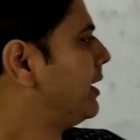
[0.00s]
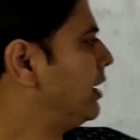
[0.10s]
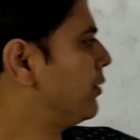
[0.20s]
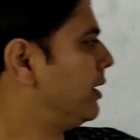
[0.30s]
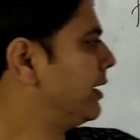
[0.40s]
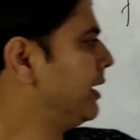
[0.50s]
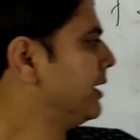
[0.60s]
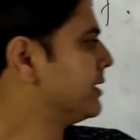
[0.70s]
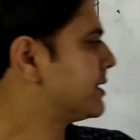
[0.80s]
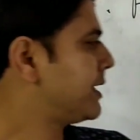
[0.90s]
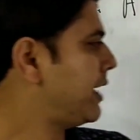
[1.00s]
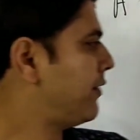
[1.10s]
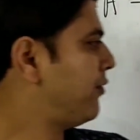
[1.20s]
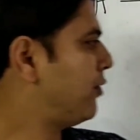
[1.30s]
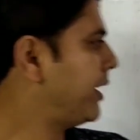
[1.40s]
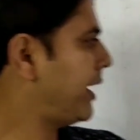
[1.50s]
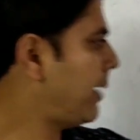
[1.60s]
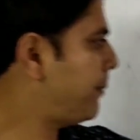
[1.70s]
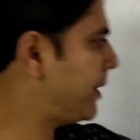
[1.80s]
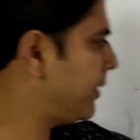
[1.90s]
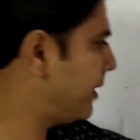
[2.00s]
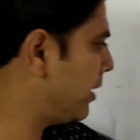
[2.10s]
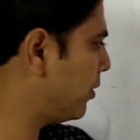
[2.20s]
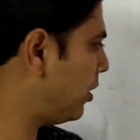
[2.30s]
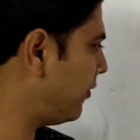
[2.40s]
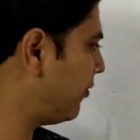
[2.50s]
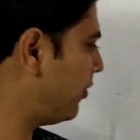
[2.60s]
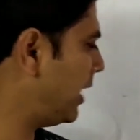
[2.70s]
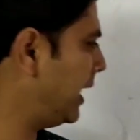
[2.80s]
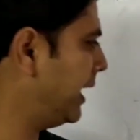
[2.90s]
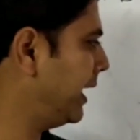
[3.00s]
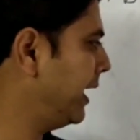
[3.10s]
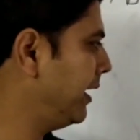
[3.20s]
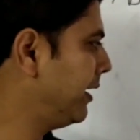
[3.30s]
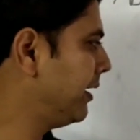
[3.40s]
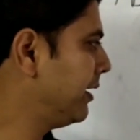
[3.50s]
Third one, check for every value of y.